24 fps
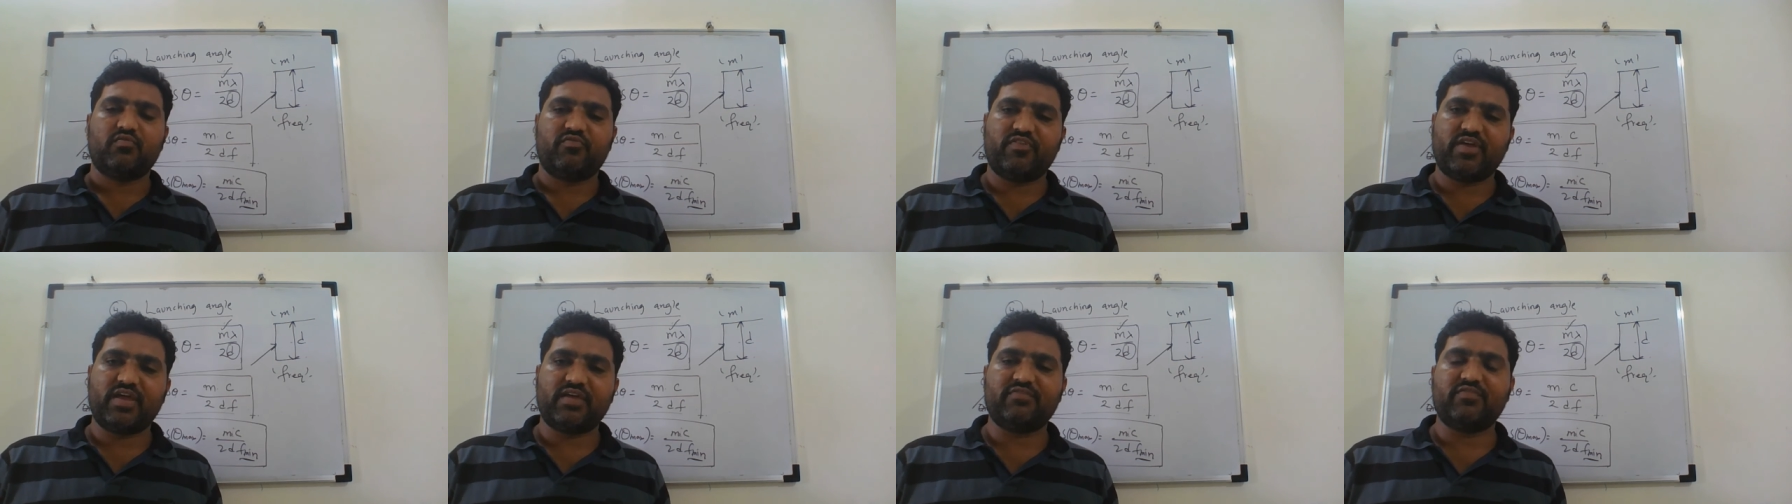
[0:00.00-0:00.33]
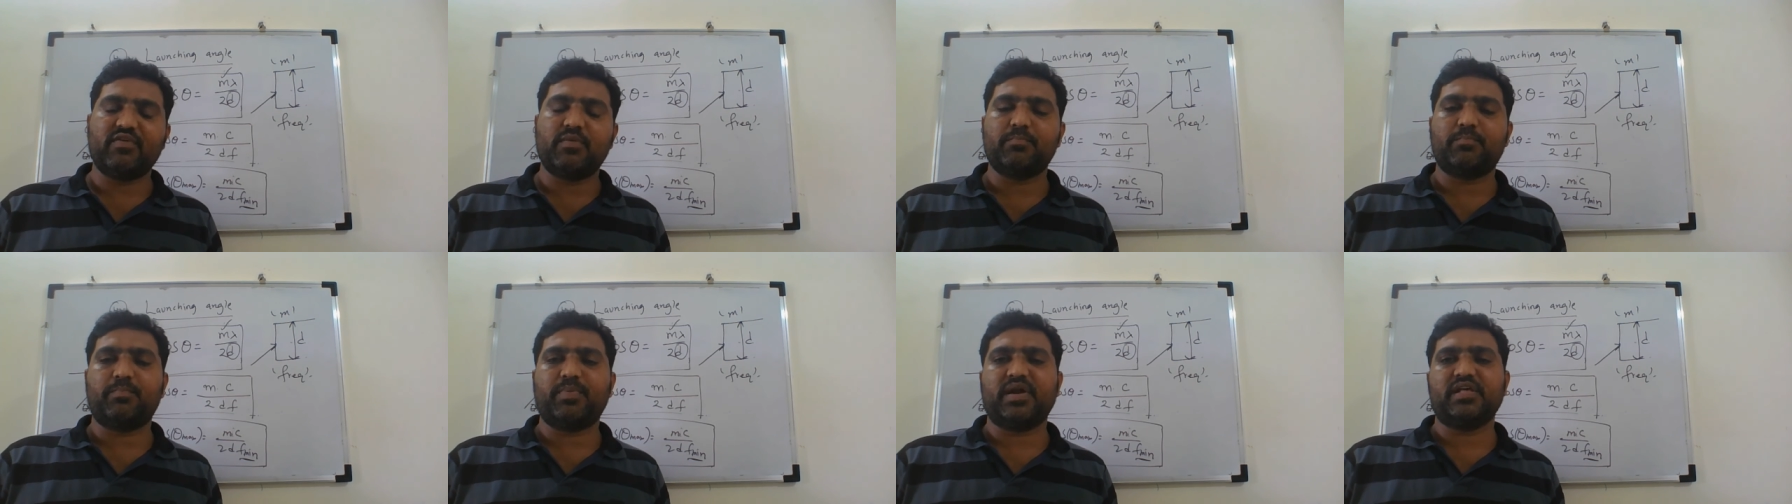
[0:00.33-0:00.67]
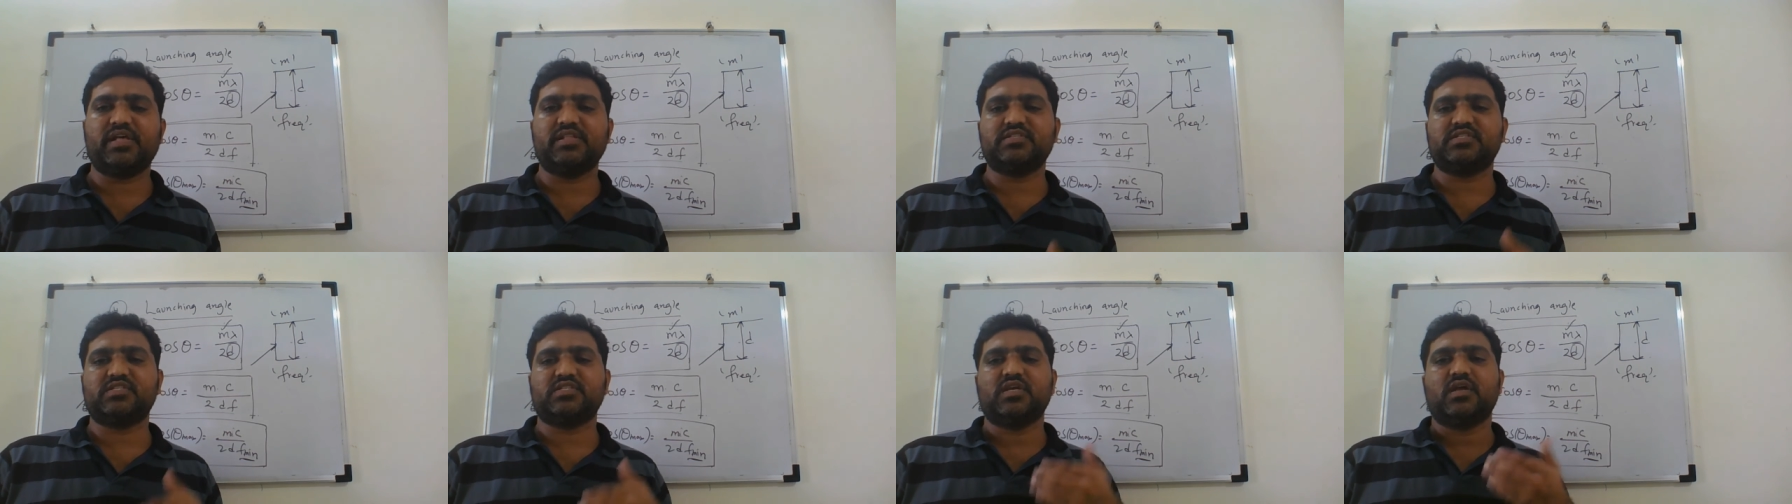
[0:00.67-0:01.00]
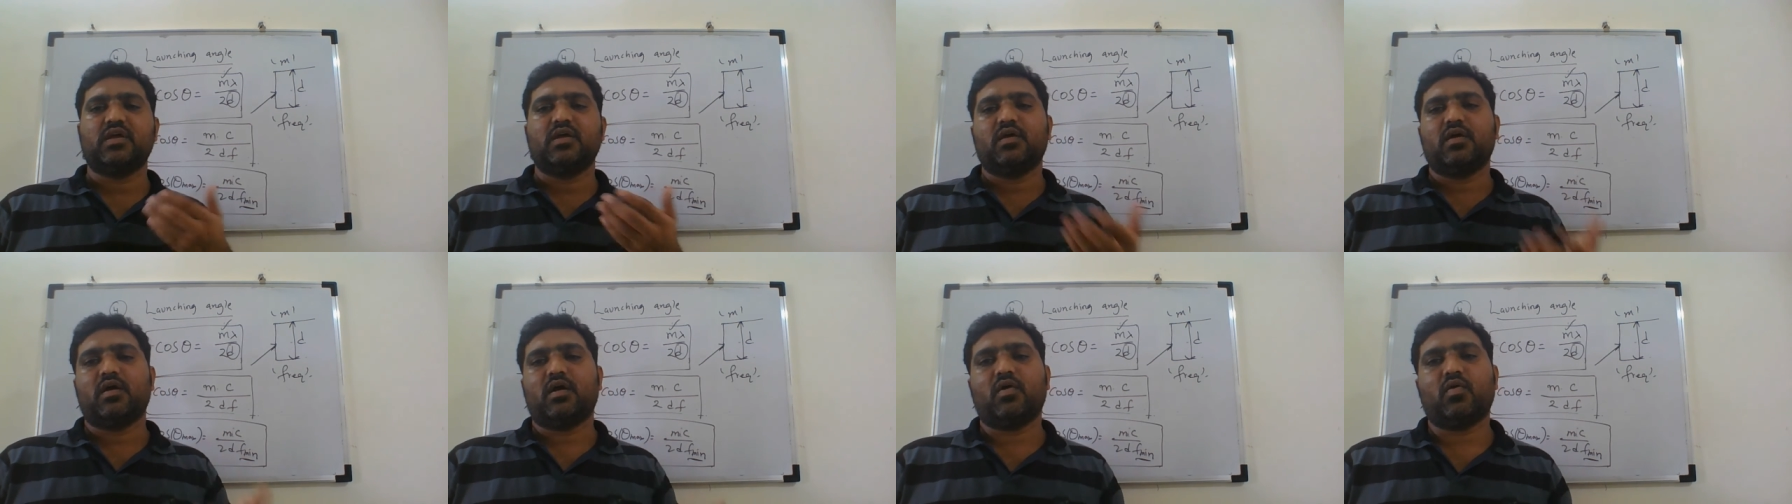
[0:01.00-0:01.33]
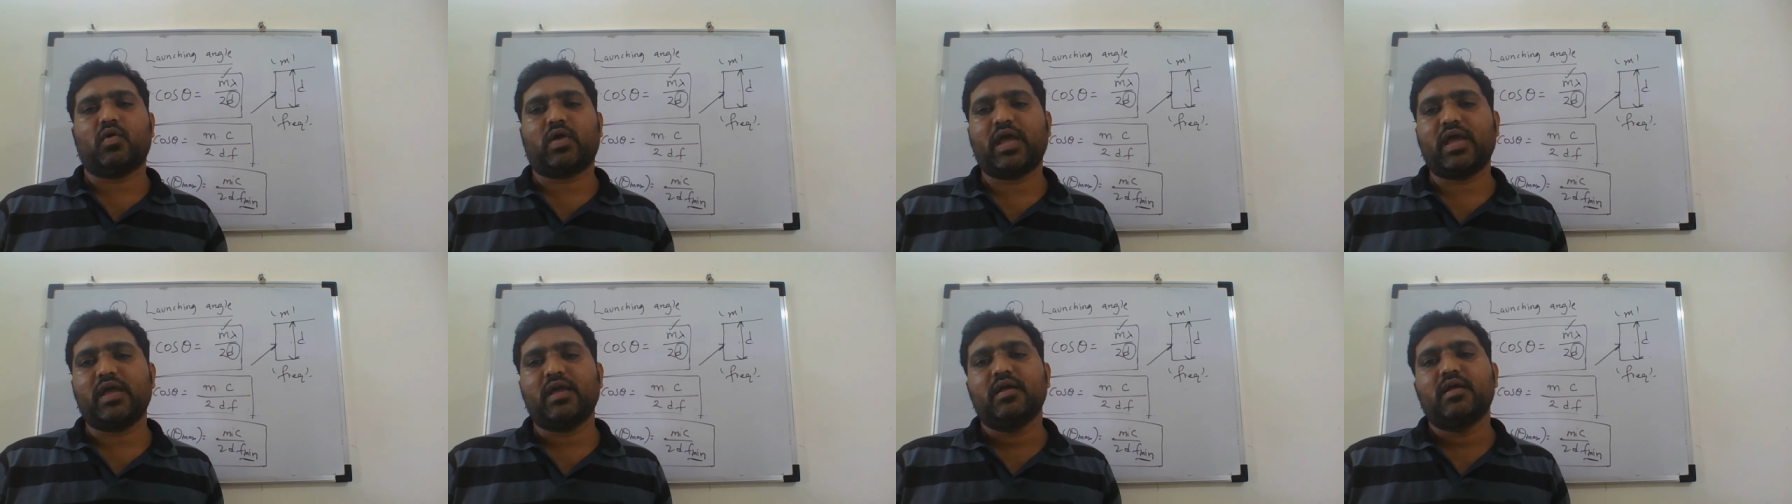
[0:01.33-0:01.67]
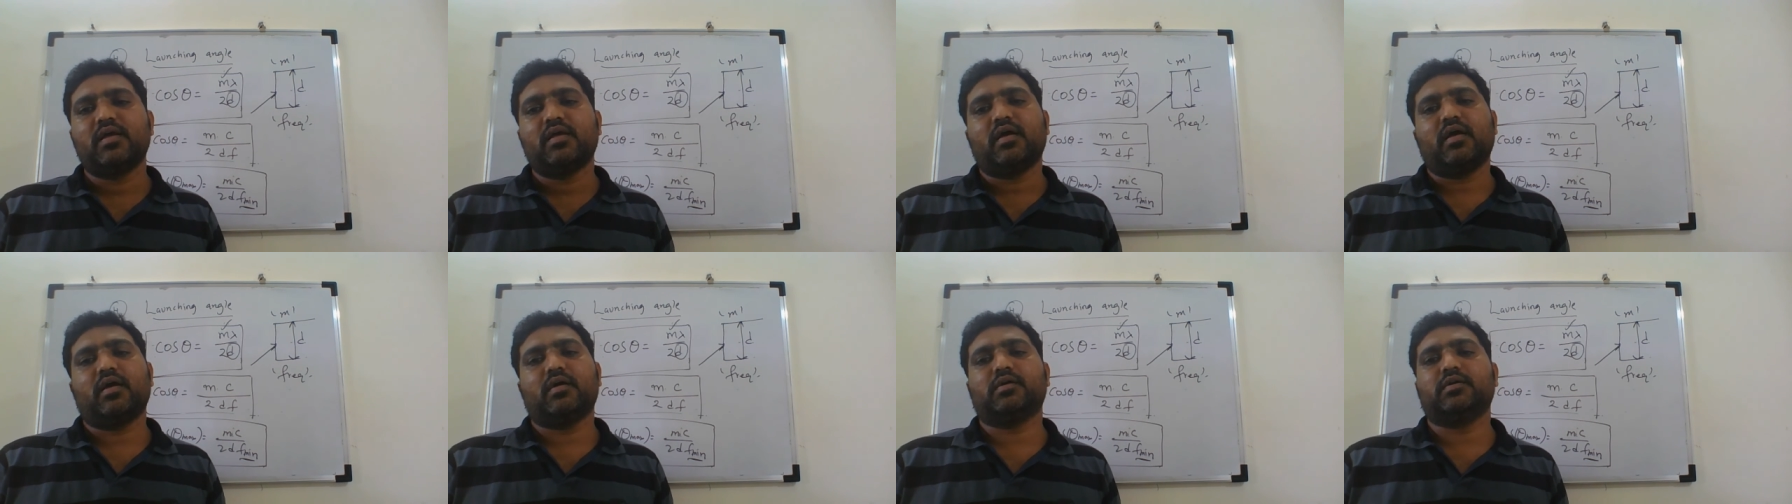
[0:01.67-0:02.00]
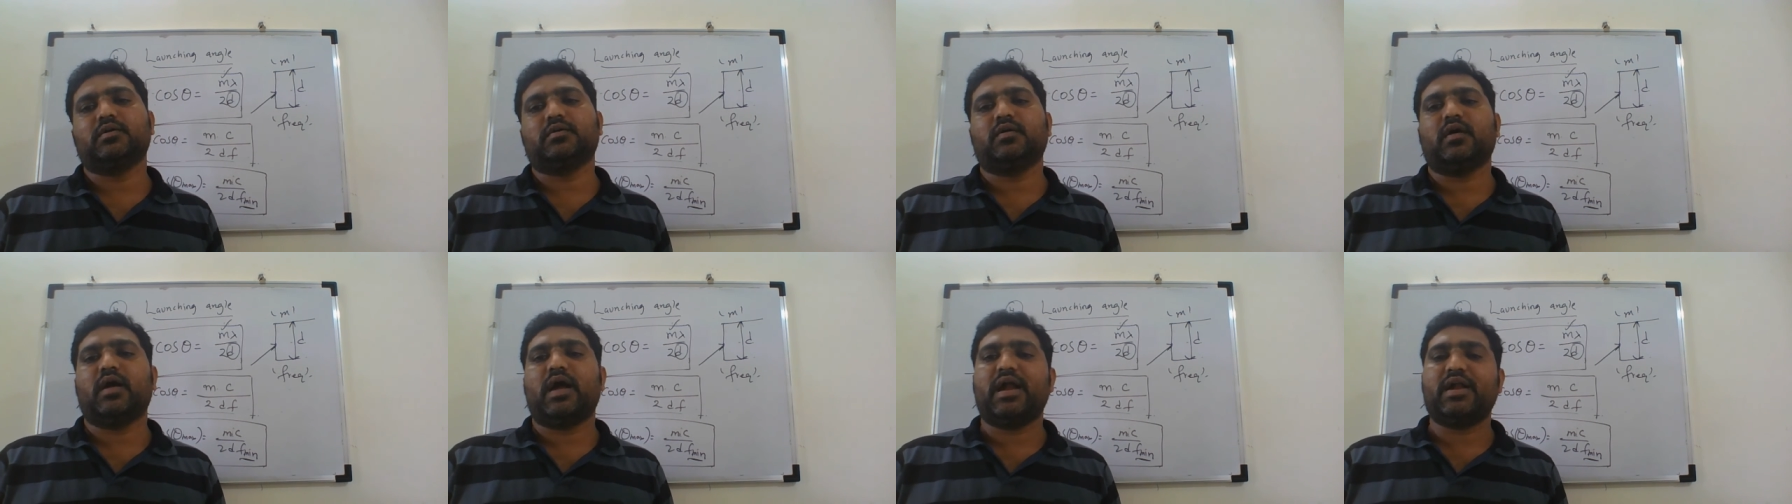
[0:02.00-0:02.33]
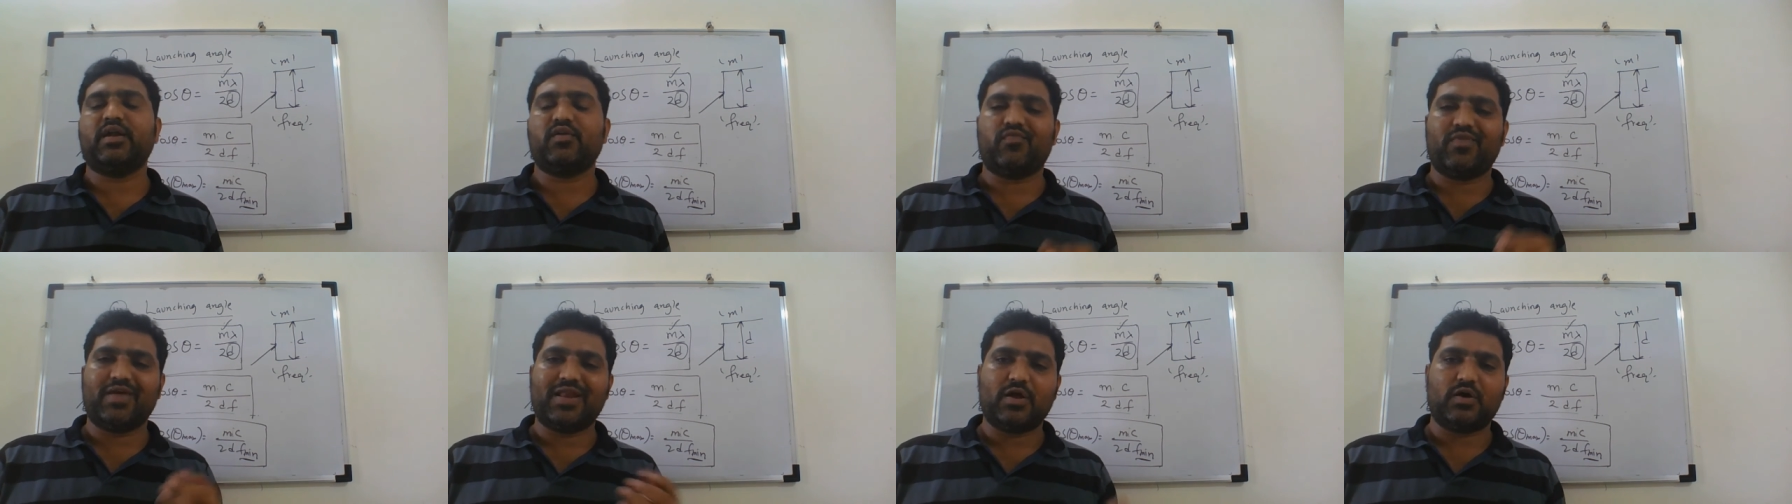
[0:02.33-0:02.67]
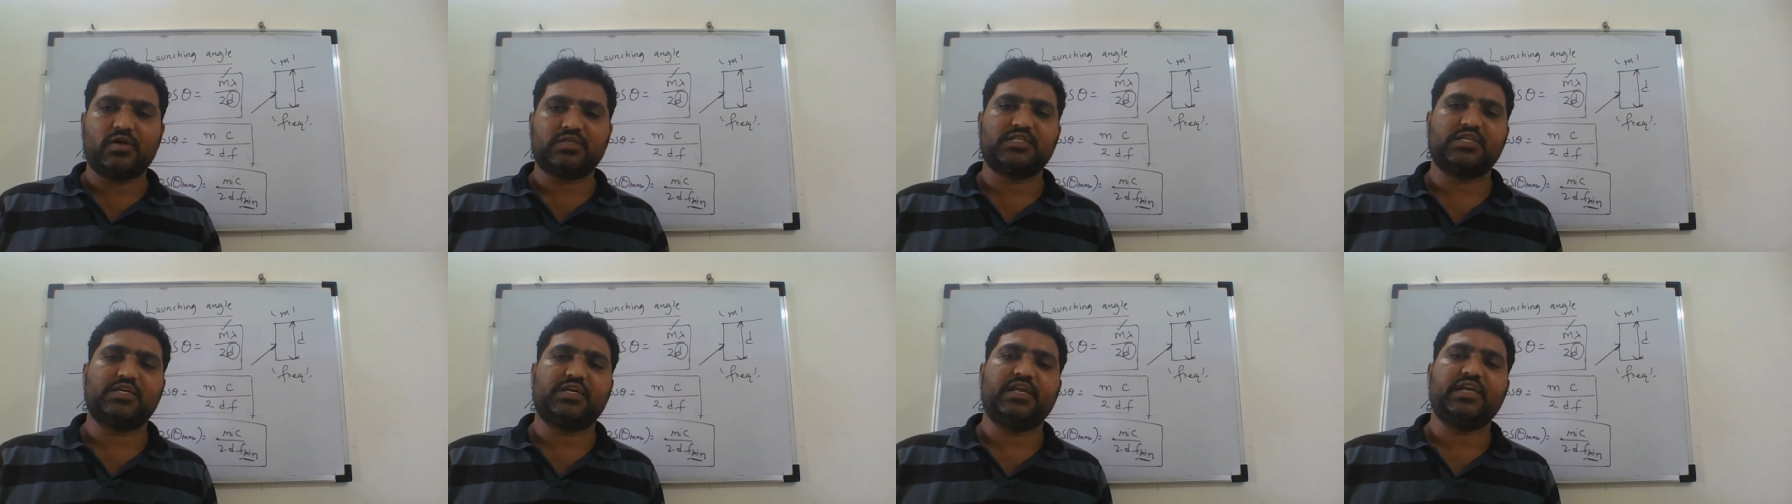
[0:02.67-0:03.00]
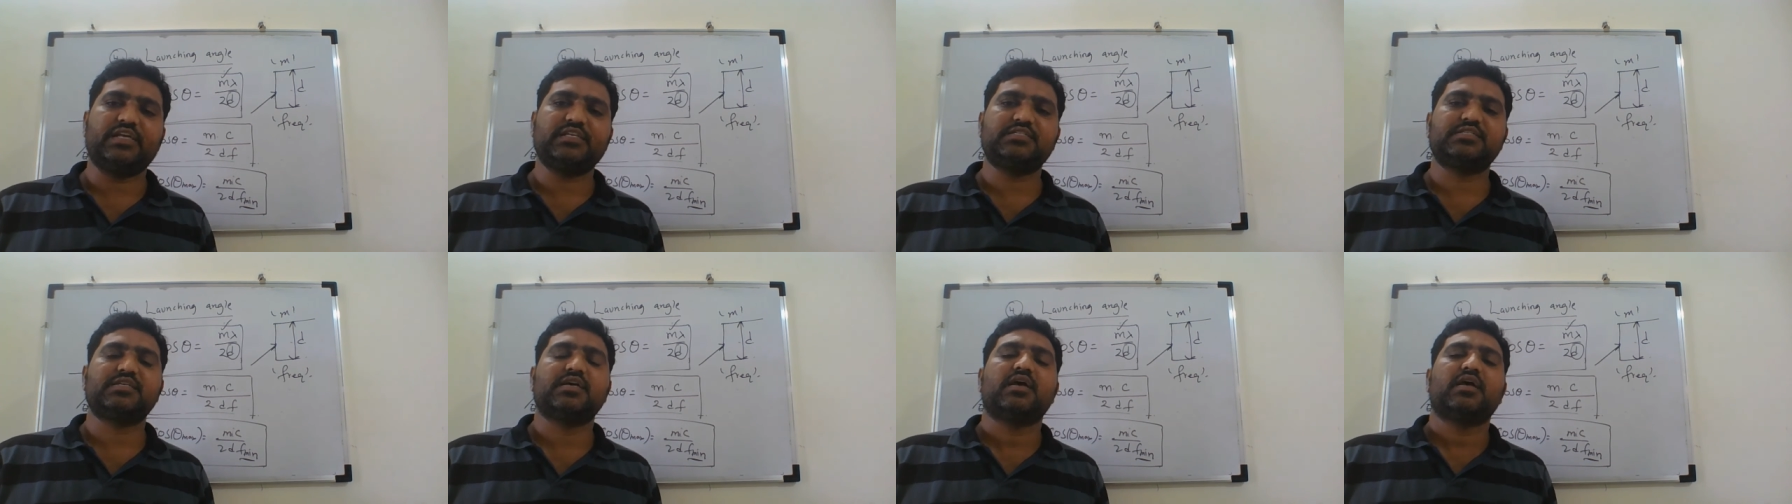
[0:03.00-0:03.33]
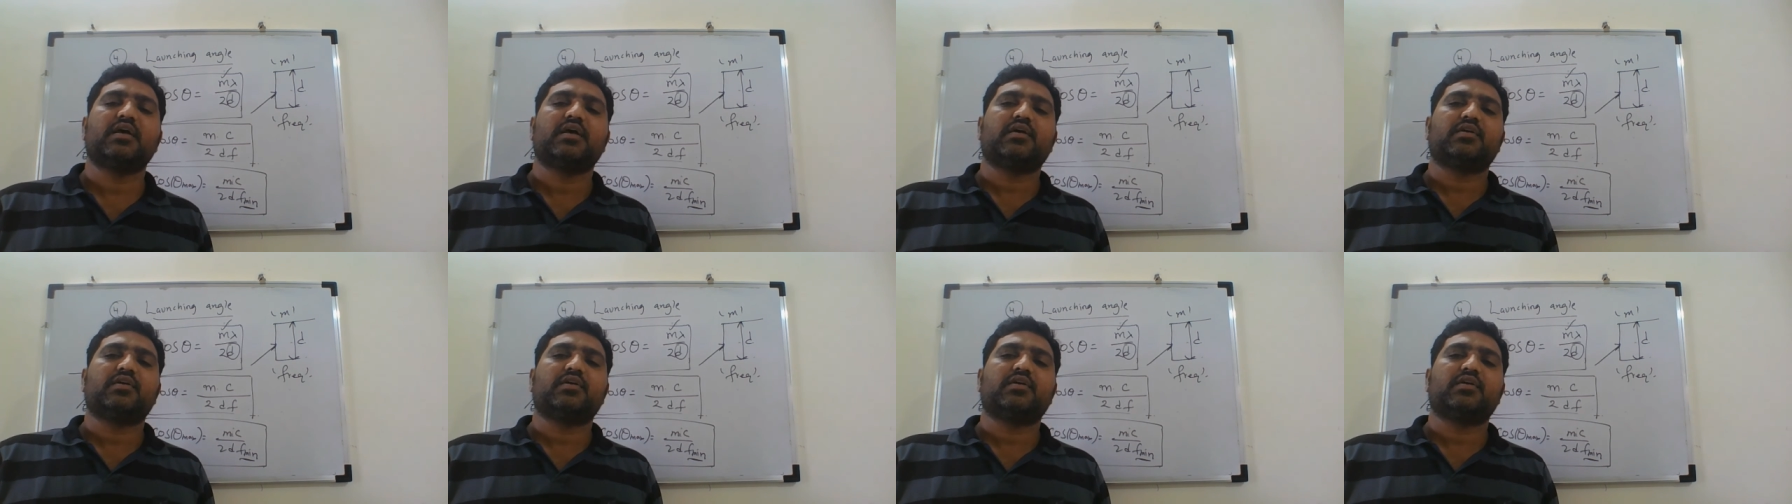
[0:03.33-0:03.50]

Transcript: wave impedance, okay, and velocities.